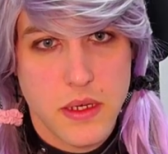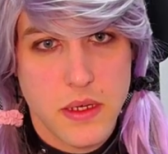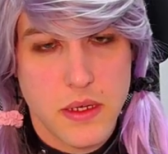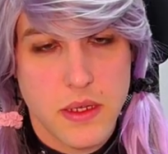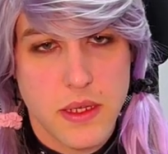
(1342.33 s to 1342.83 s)

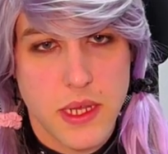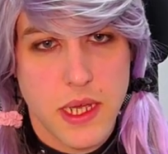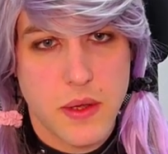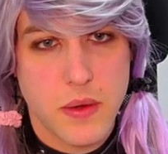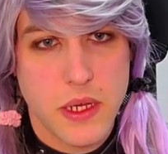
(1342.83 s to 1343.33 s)

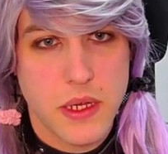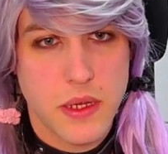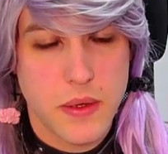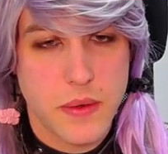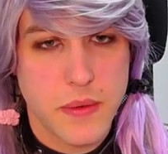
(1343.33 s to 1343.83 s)
Now
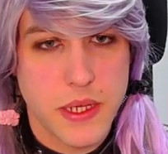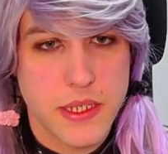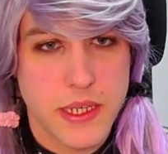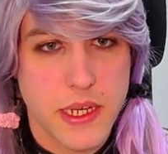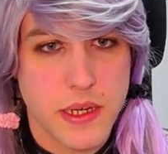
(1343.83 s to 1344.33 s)
we
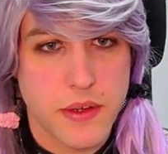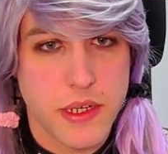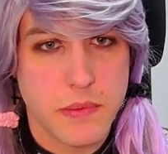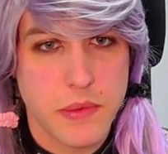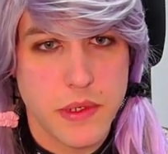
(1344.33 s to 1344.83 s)
take our
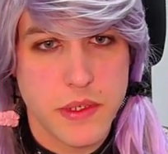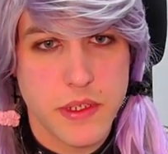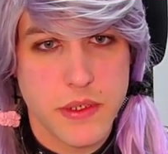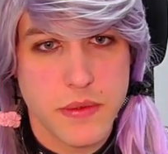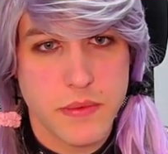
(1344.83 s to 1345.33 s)
input,
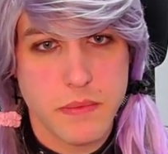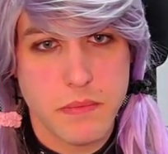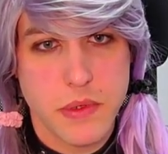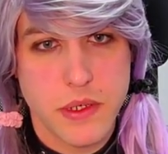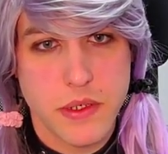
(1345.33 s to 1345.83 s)
put
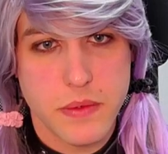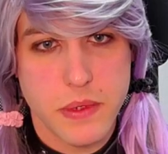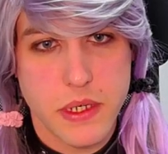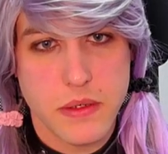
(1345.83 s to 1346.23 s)
it to 1.